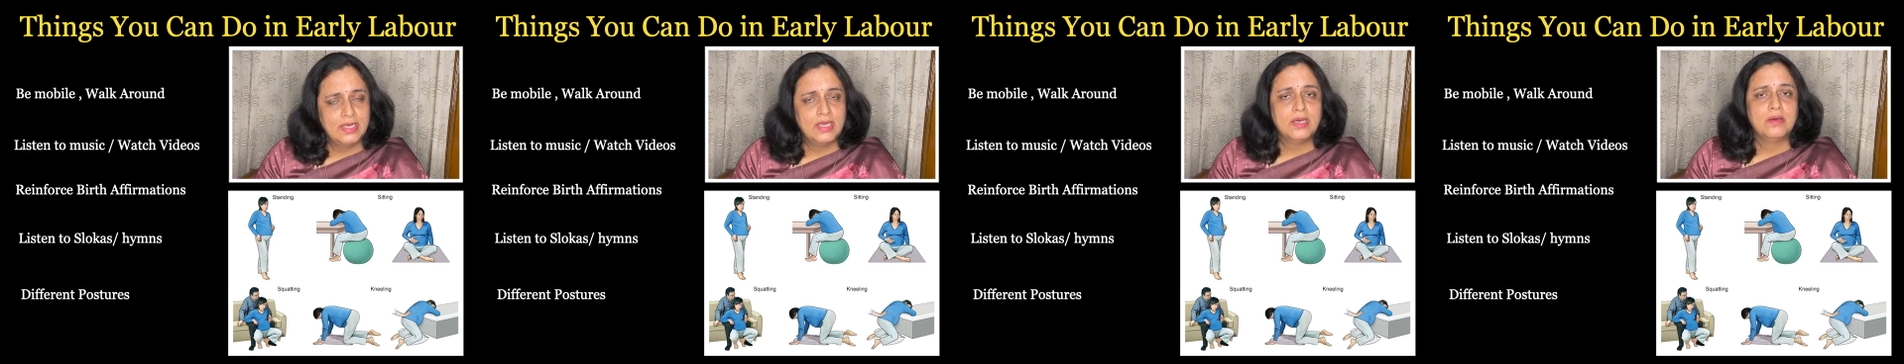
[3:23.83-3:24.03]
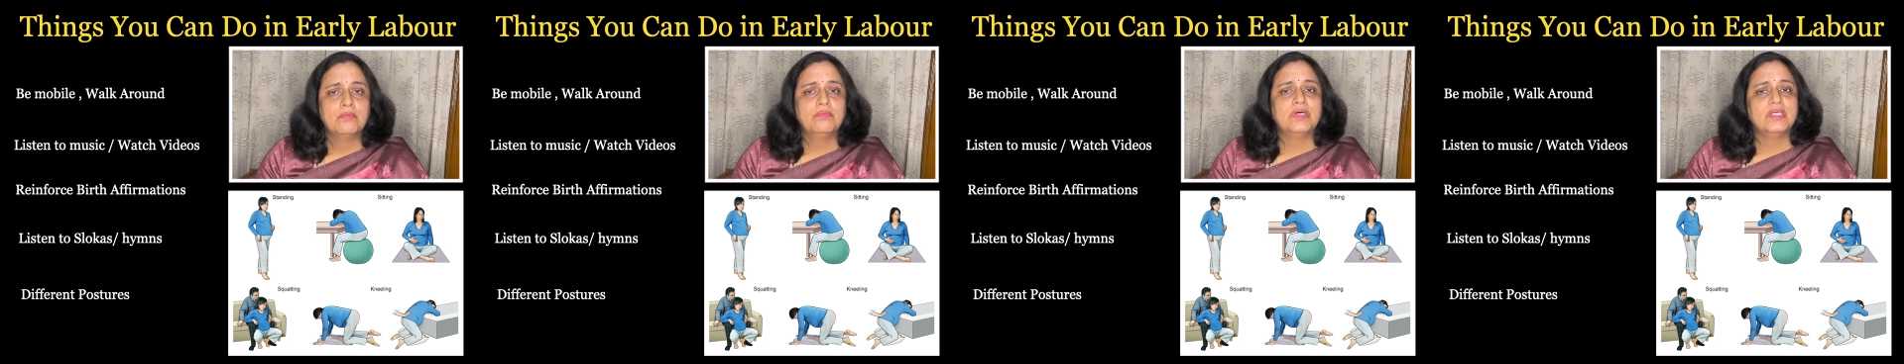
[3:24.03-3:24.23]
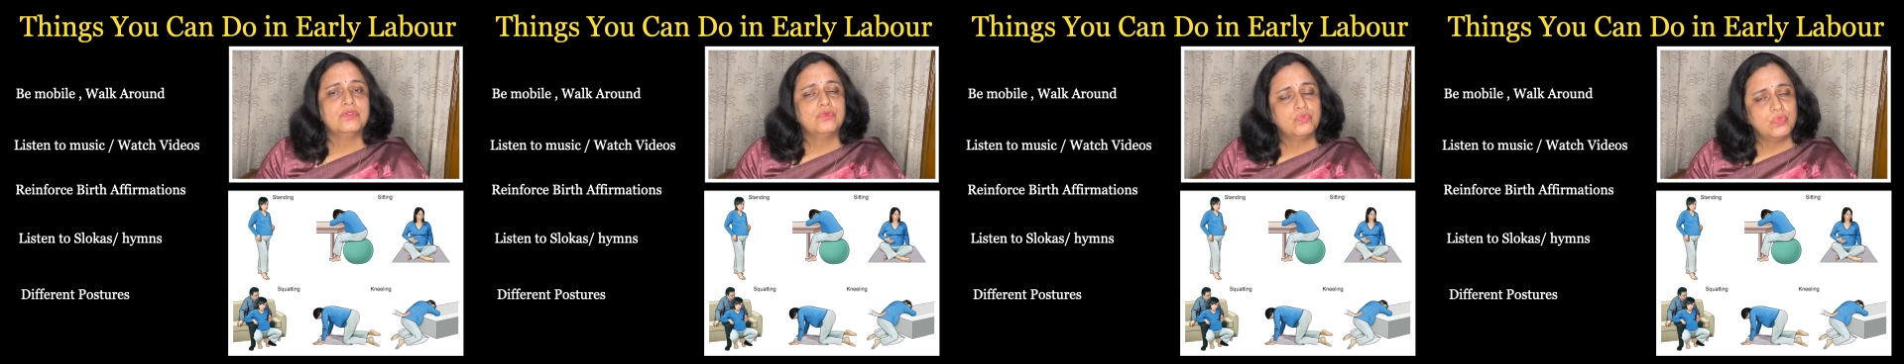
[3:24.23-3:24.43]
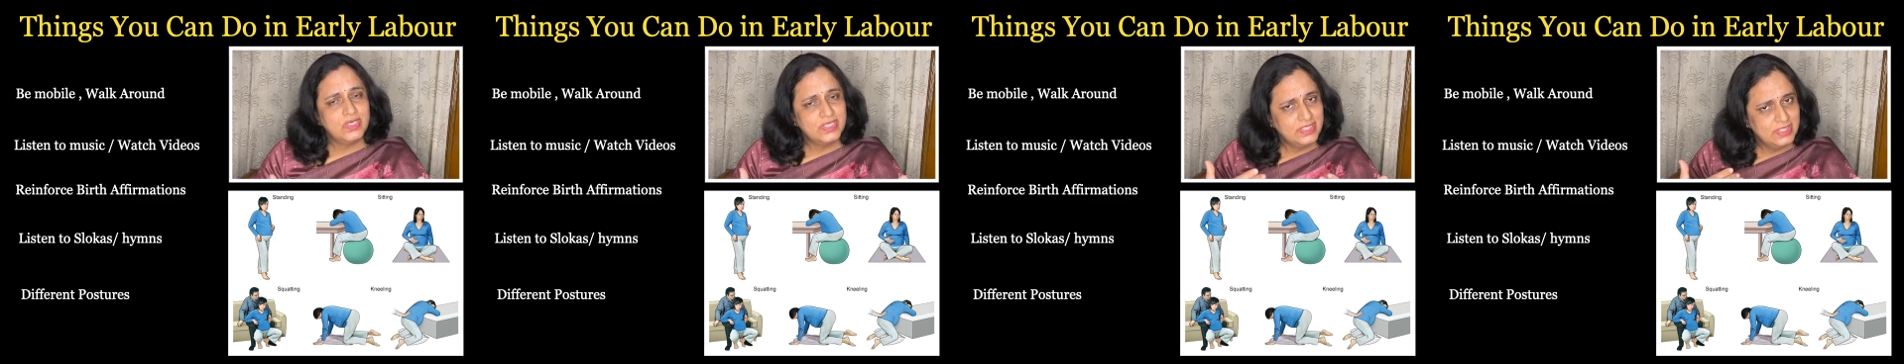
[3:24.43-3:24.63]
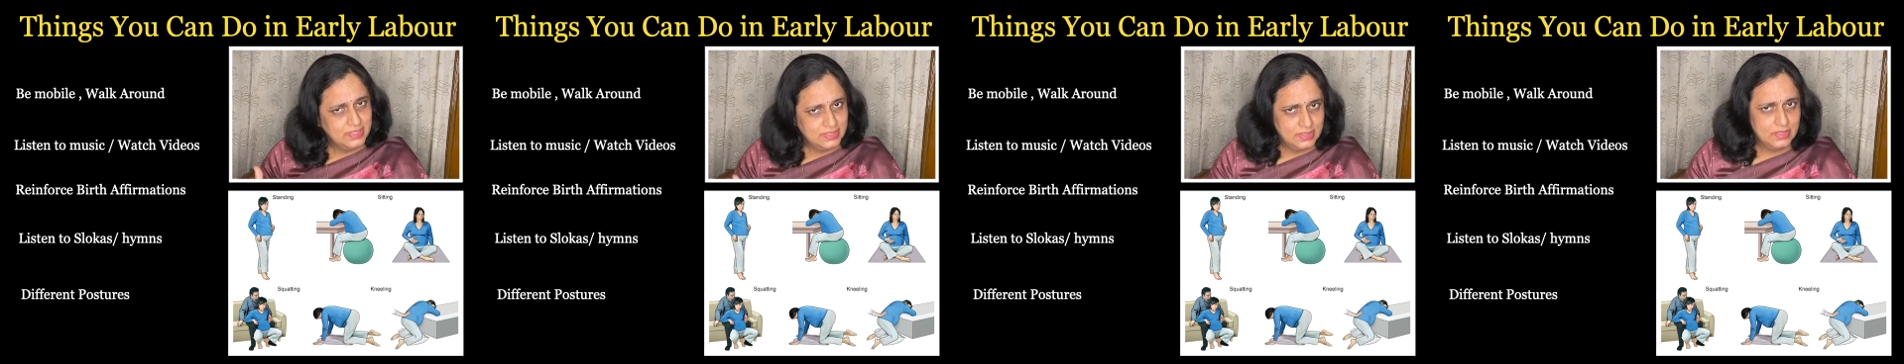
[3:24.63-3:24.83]
but
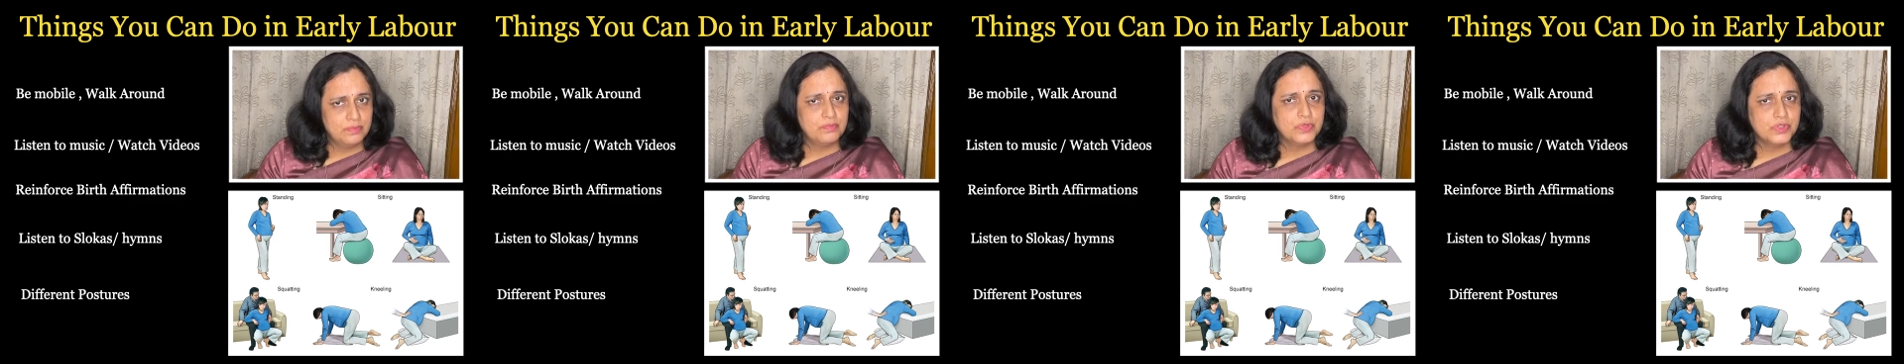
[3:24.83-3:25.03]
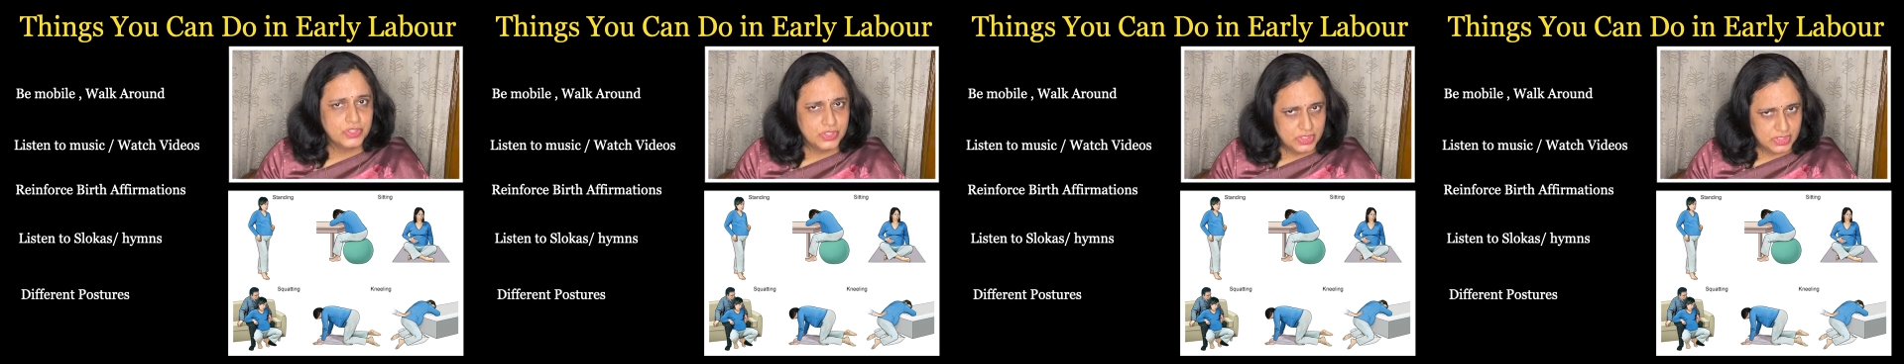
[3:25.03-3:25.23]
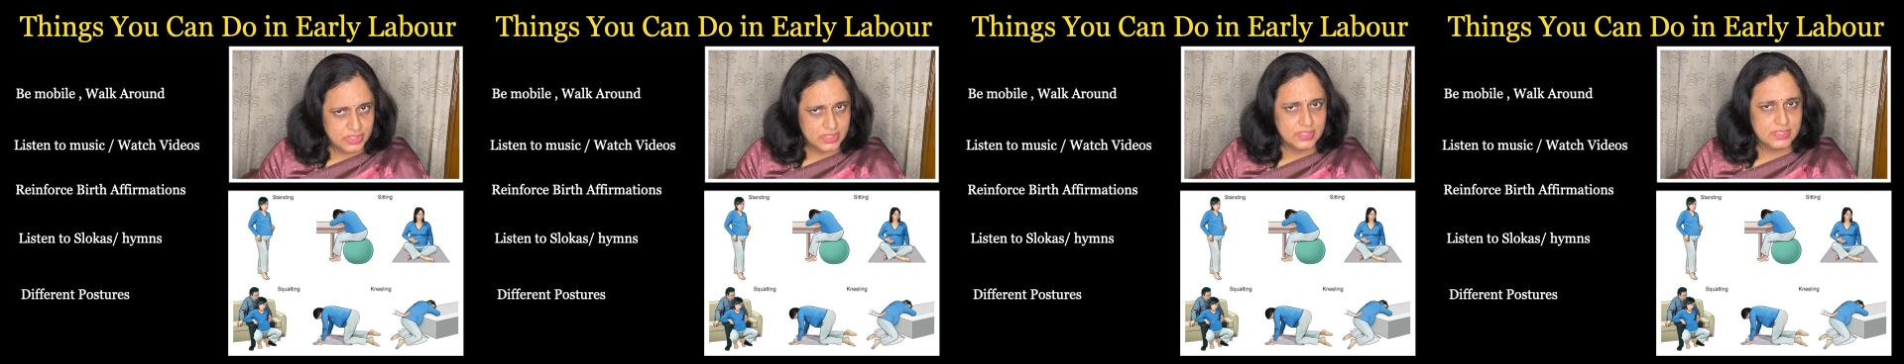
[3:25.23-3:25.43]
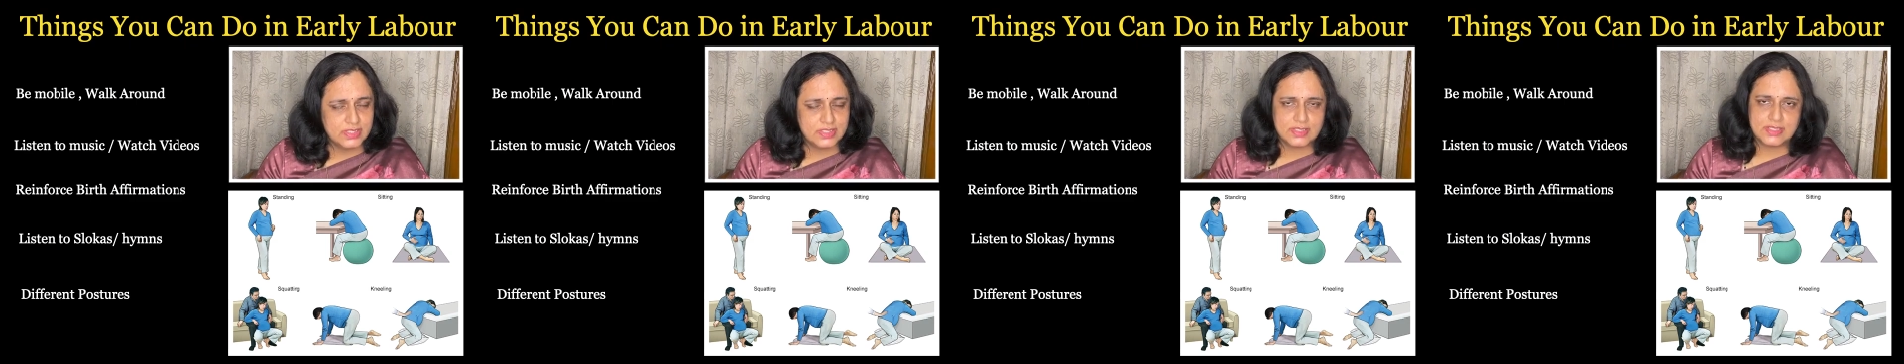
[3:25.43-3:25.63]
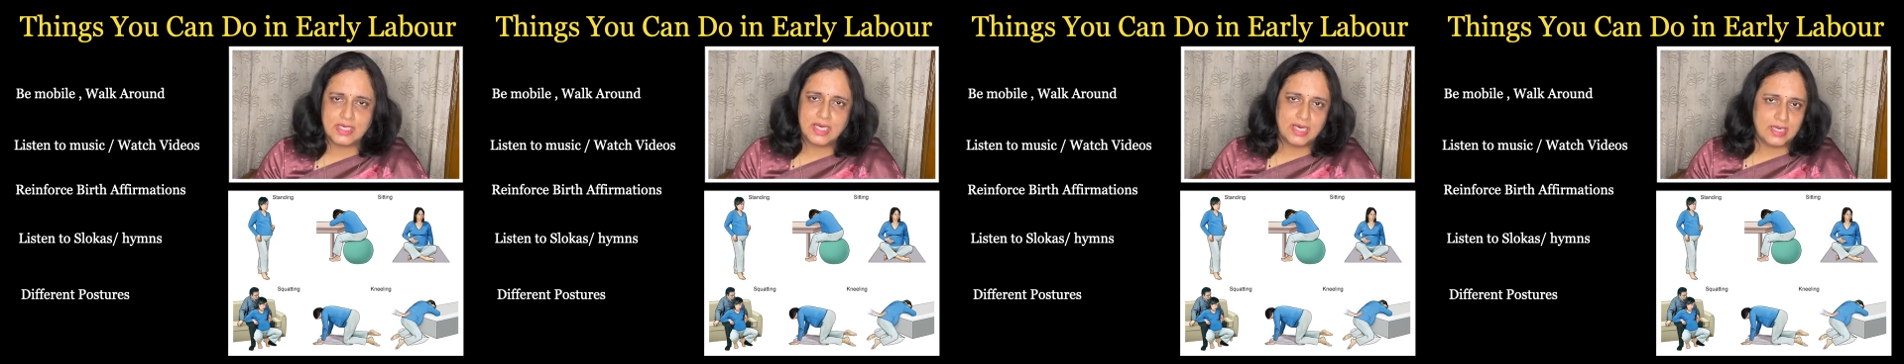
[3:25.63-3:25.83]
vertical positions
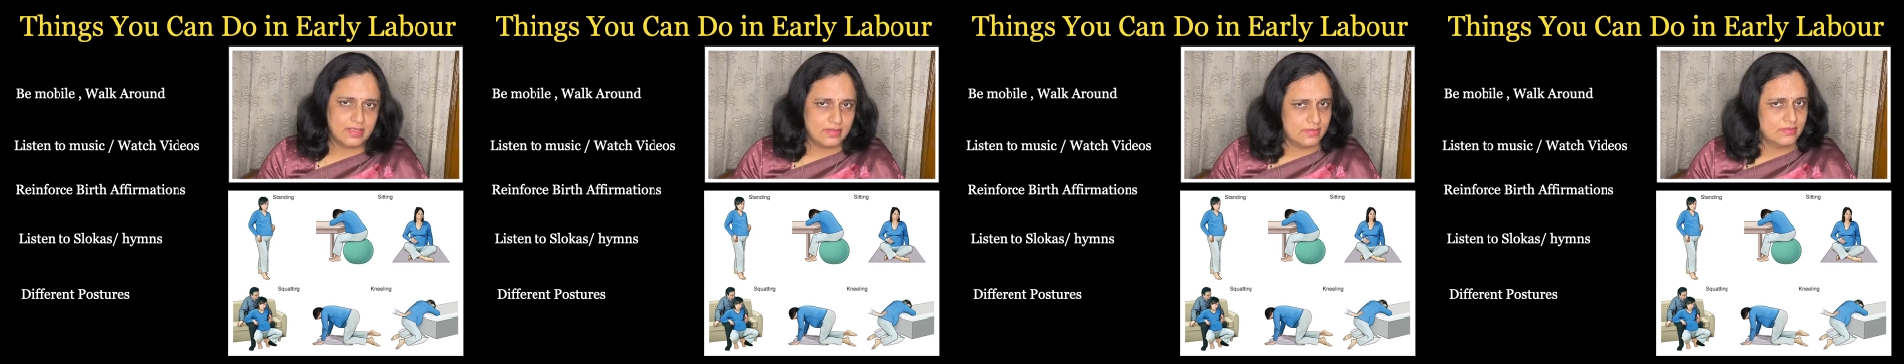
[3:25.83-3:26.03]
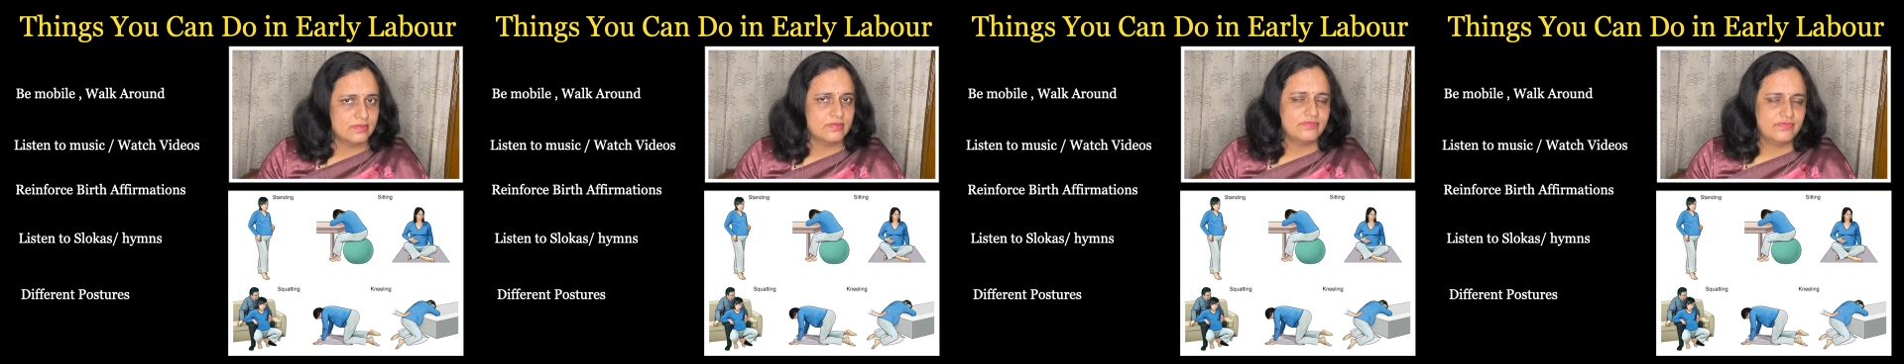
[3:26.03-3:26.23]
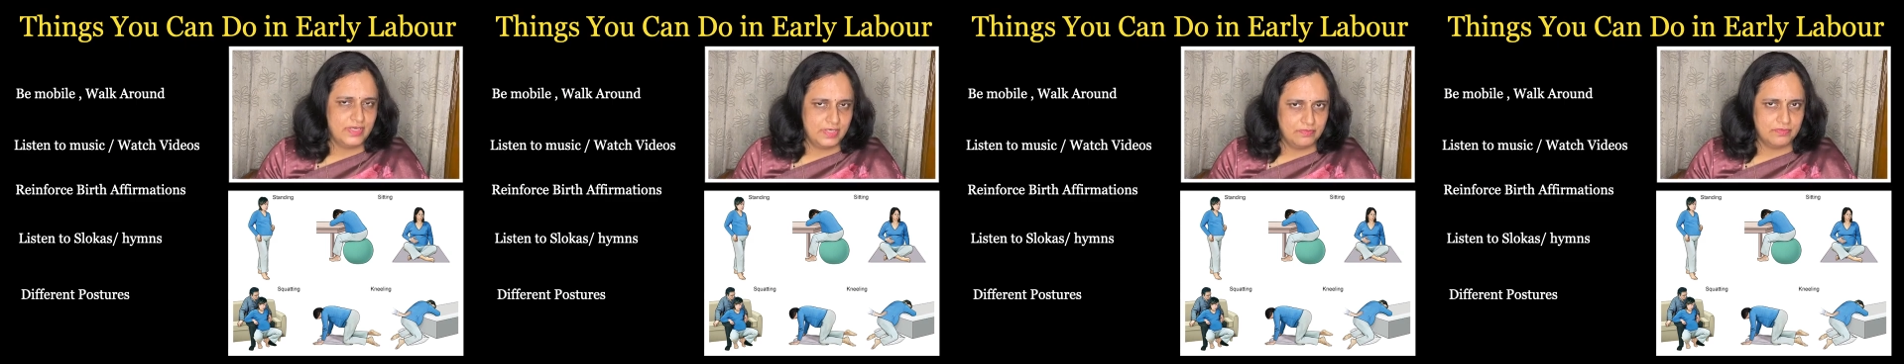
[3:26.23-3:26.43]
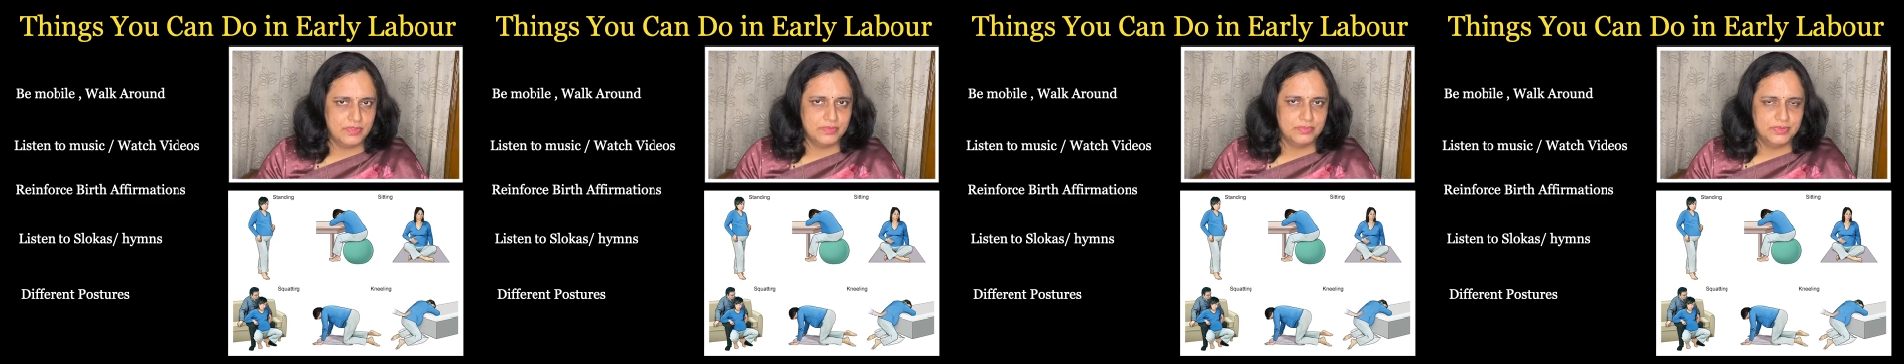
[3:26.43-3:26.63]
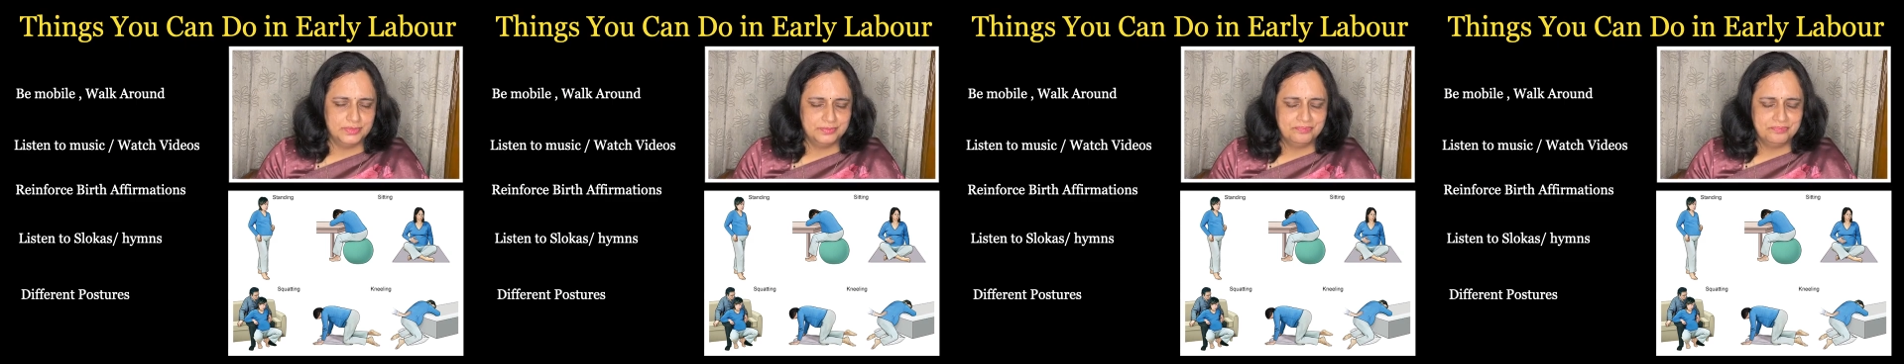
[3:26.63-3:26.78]
are favorable.